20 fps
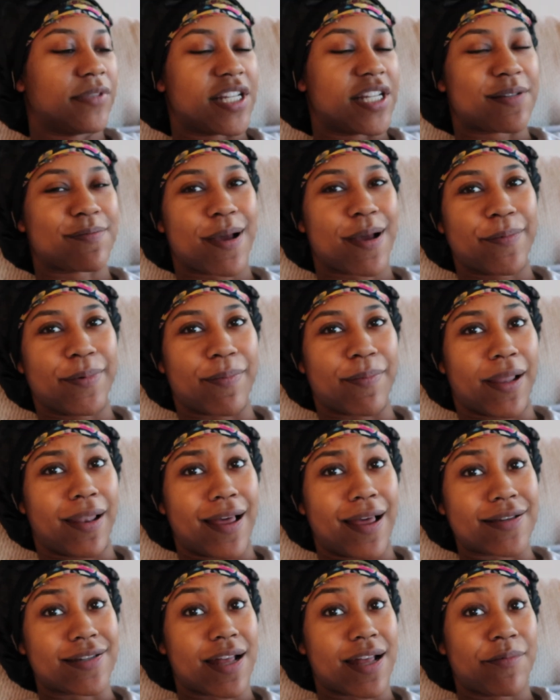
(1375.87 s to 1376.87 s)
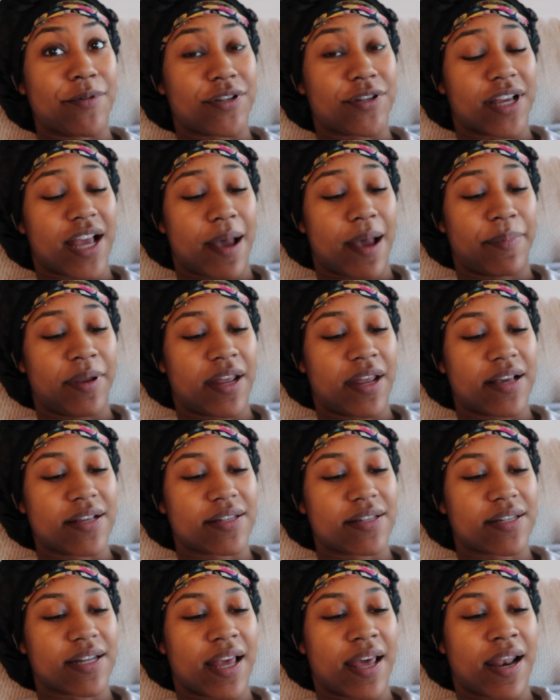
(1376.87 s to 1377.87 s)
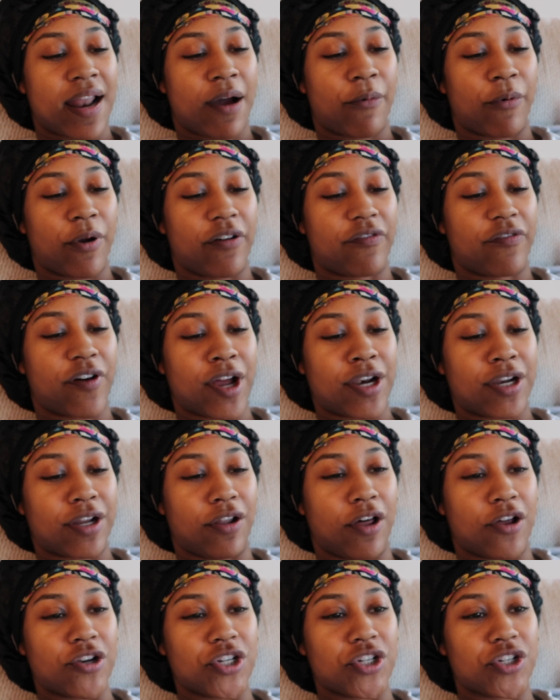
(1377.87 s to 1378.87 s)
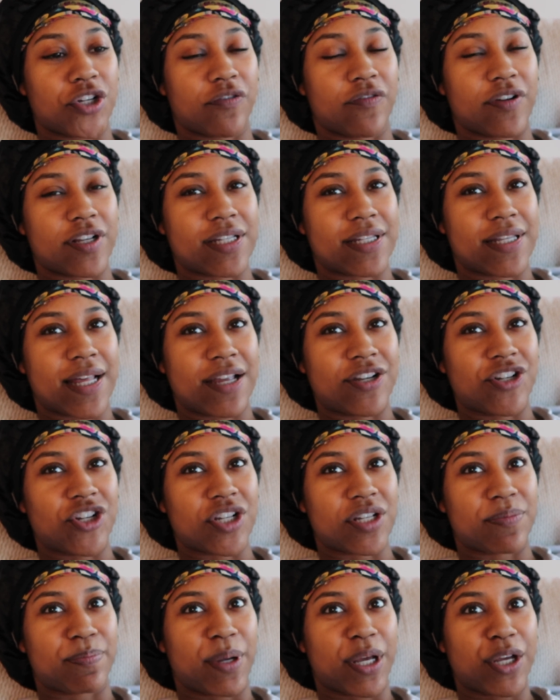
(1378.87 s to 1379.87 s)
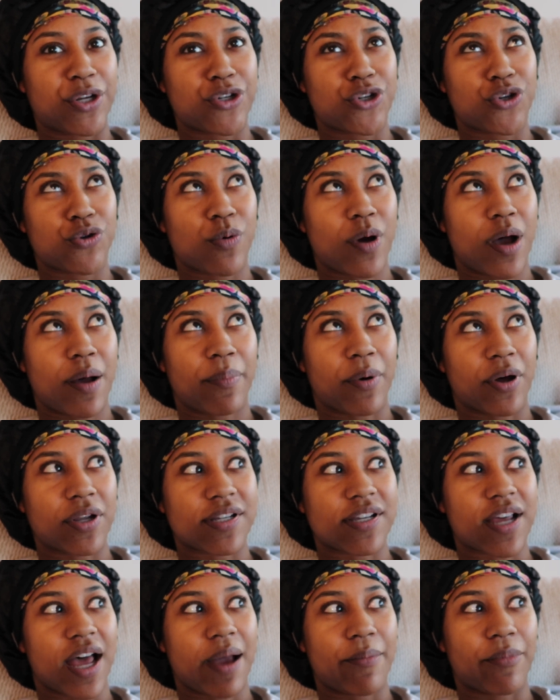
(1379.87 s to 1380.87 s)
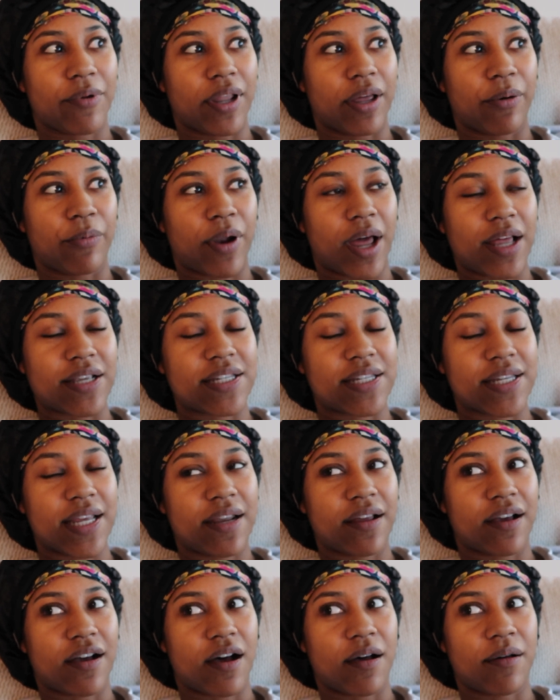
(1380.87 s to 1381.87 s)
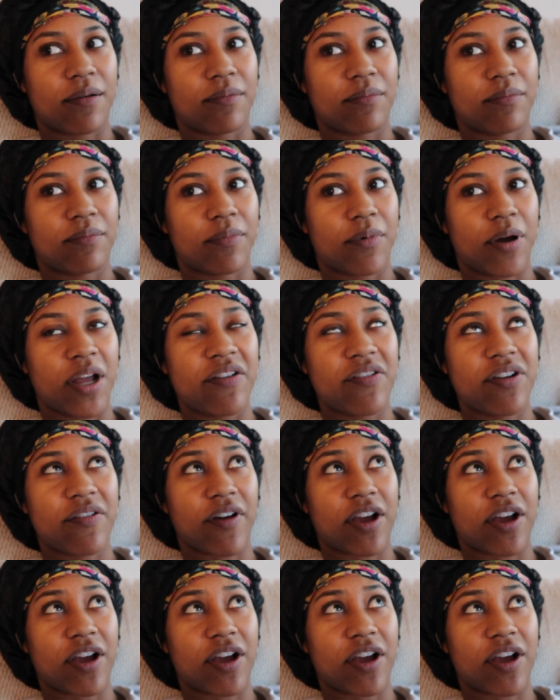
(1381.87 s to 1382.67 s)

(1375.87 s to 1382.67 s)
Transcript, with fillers: this might be my last time using Happiness, and I want to find a laundry service that just picks you up on time, or like when I say to come, even if